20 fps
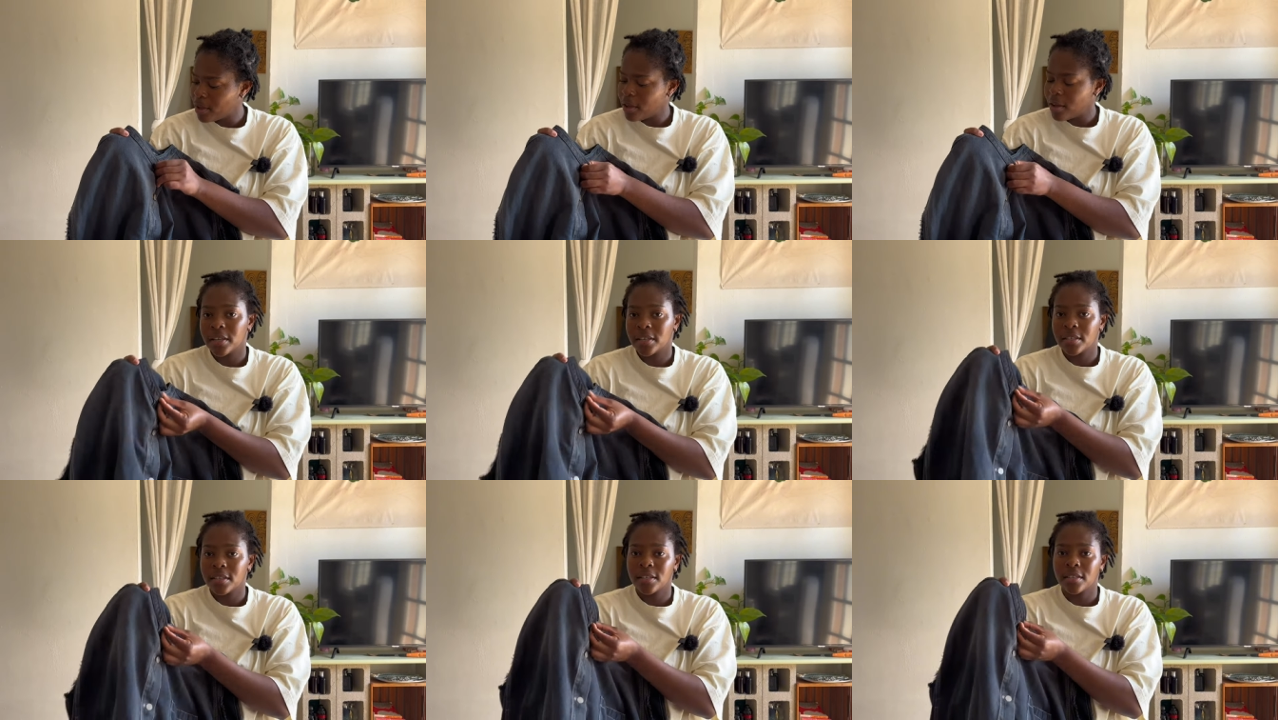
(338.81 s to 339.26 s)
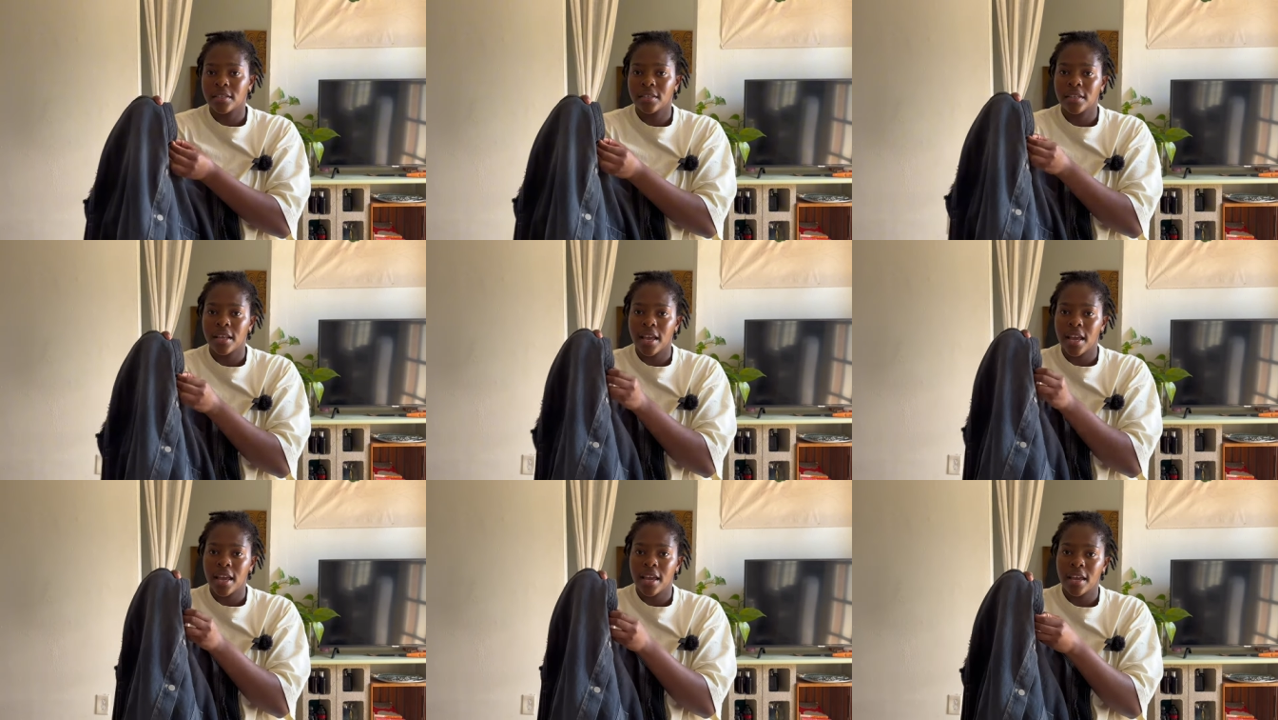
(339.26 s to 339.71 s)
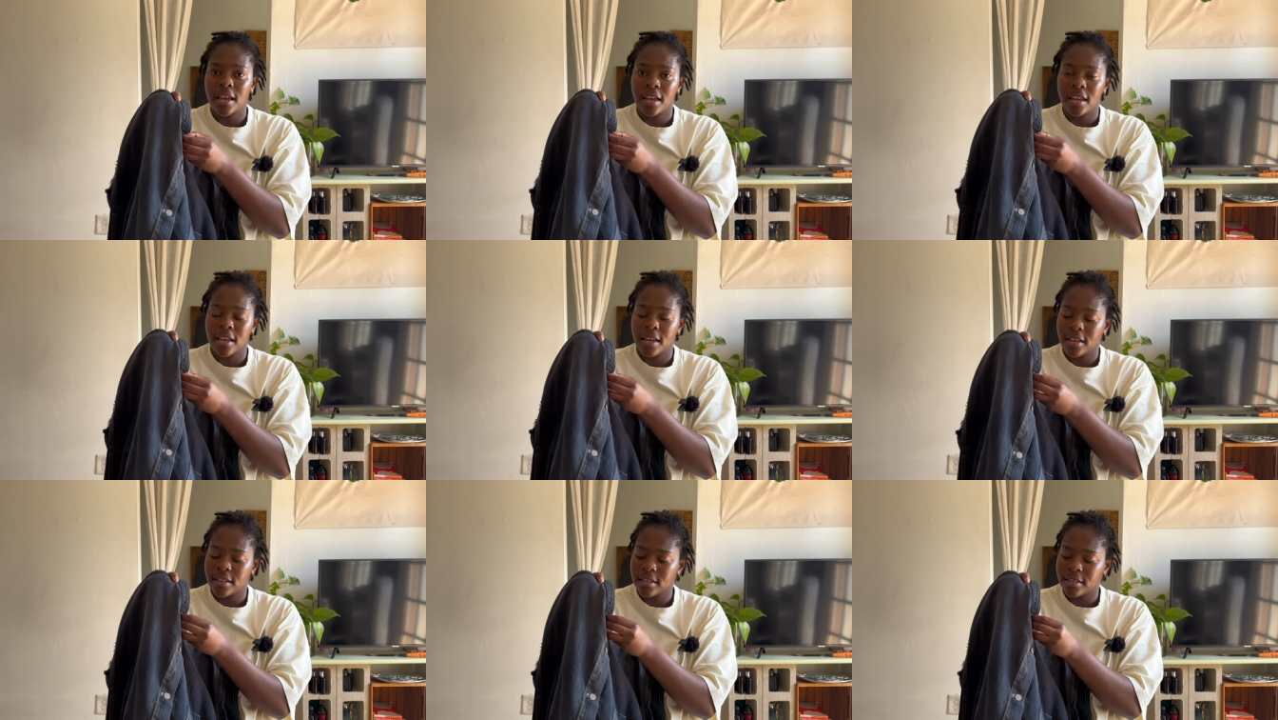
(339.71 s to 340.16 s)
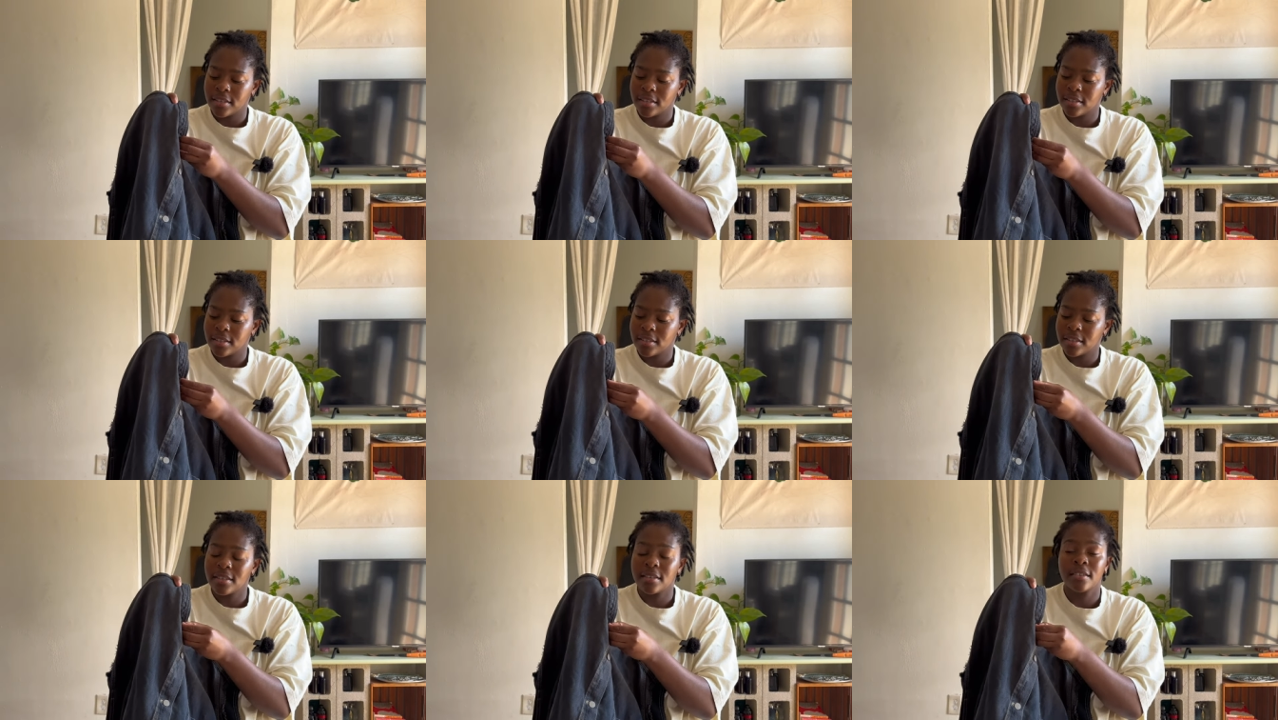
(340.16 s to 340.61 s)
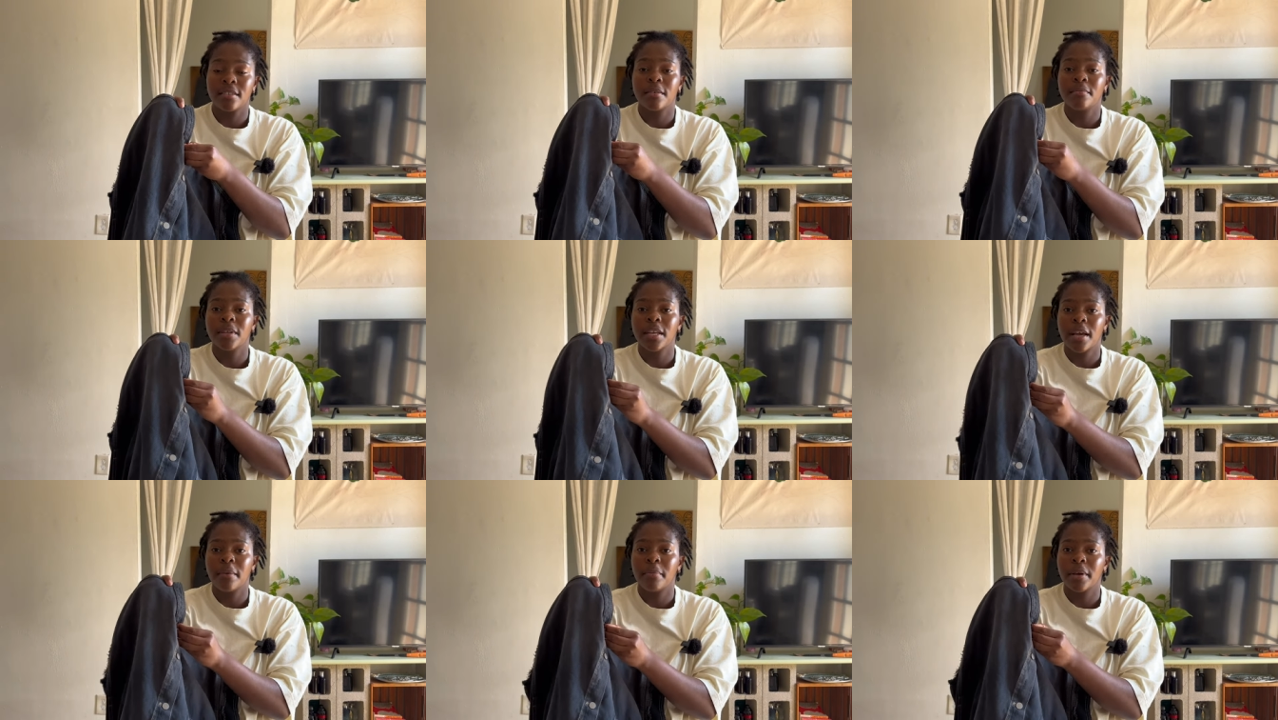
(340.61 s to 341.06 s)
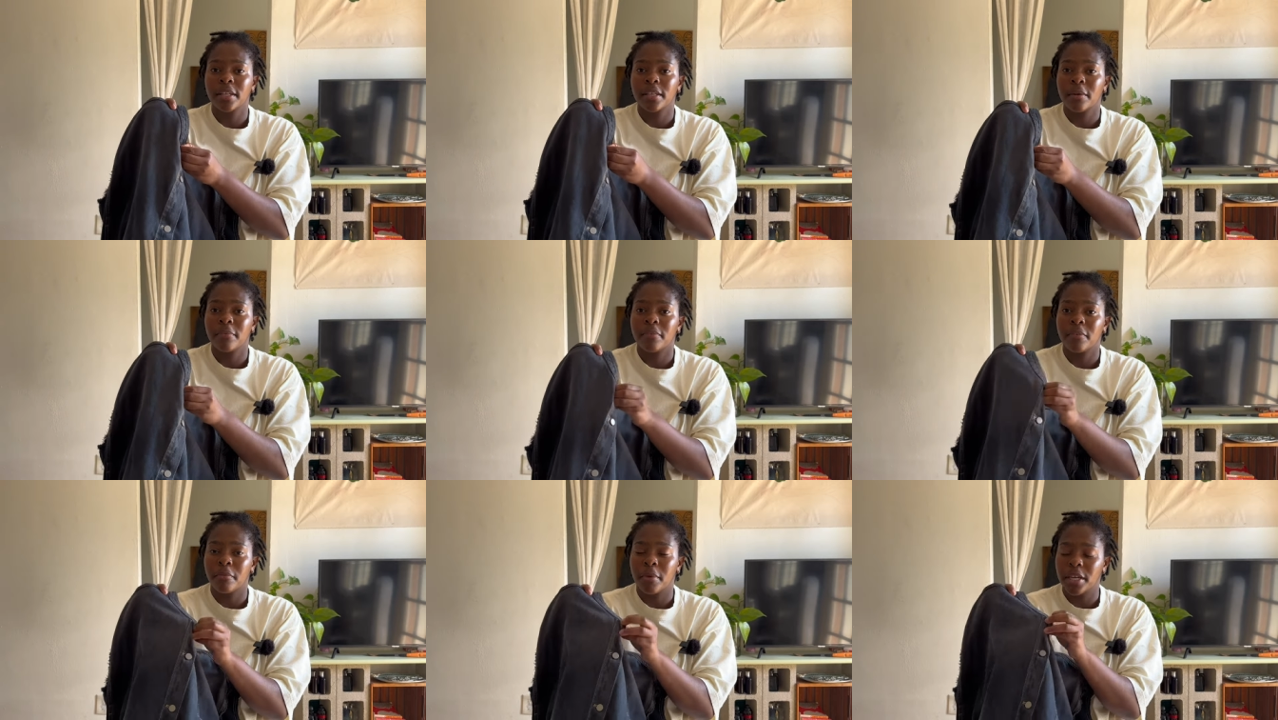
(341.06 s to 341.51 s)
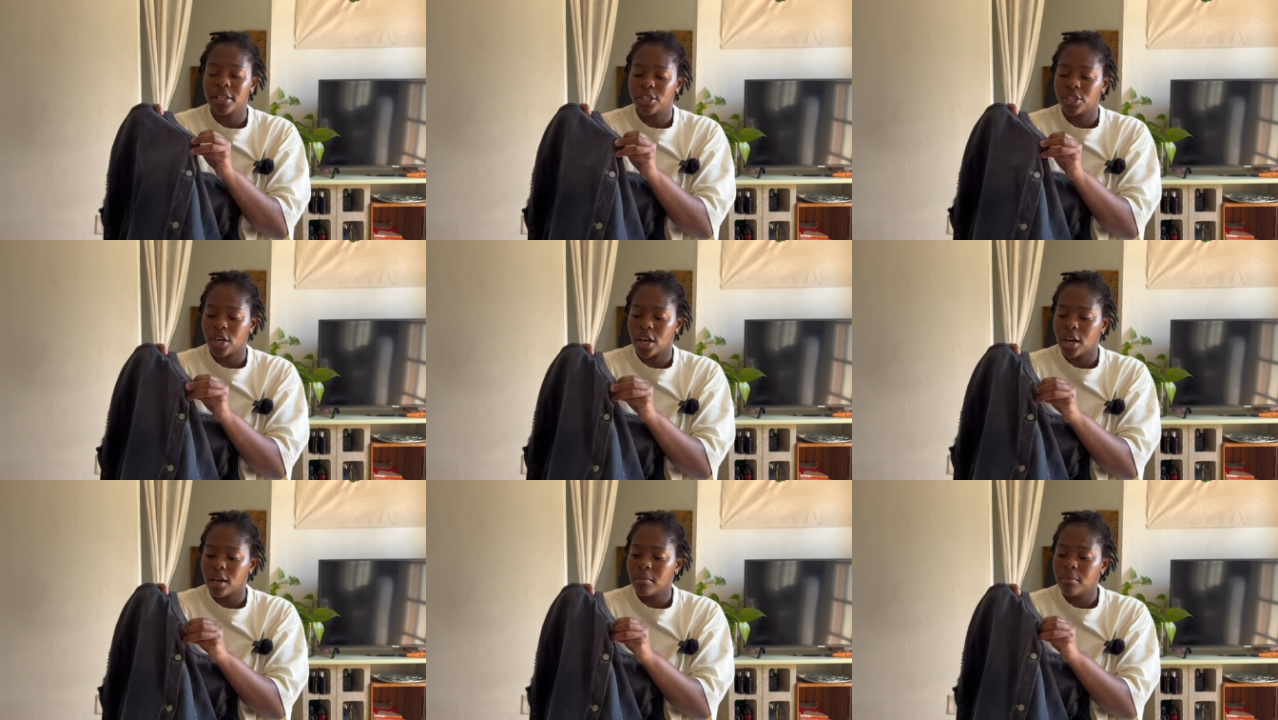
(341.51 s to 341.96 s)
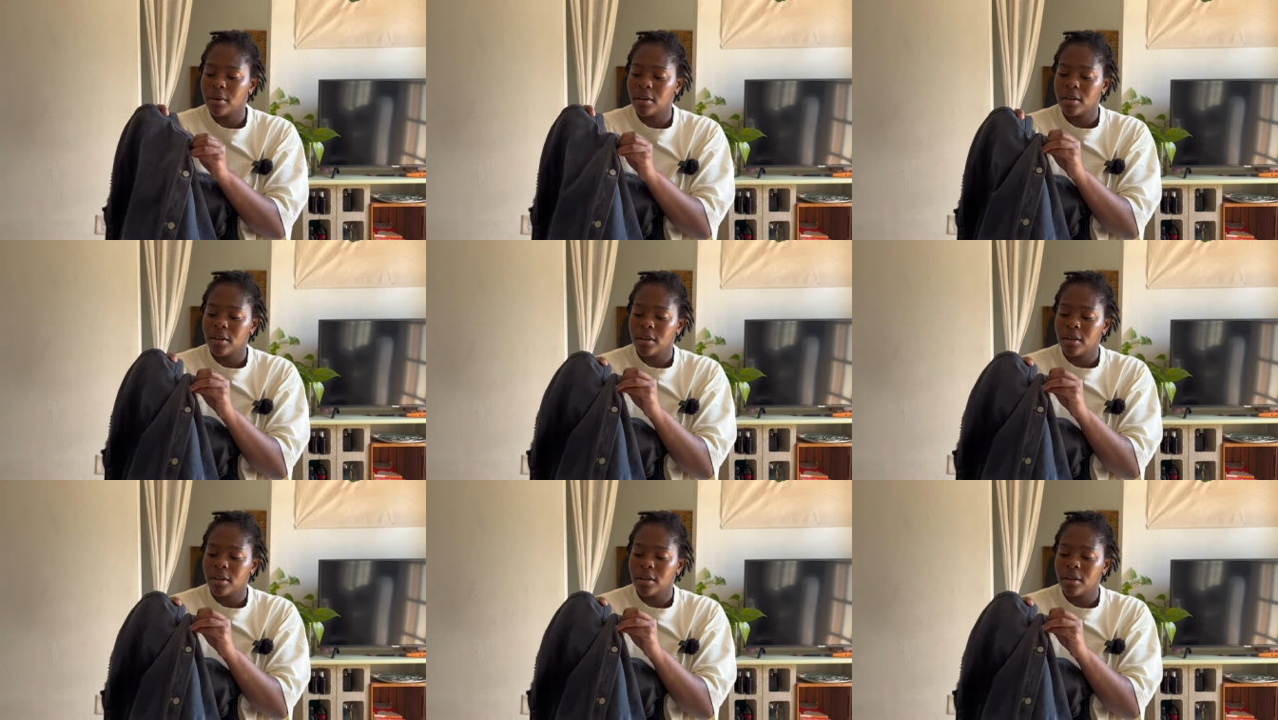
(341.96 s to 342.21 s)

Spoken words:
This is something I picked up for my job.